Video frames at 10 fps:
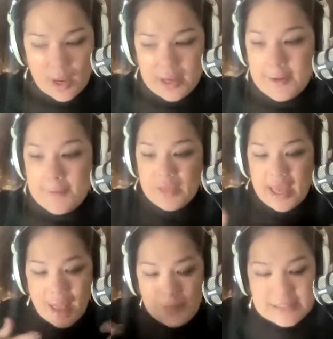Right.
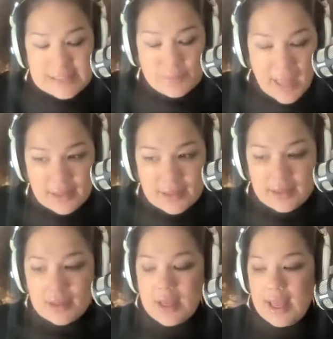And I'm expanding.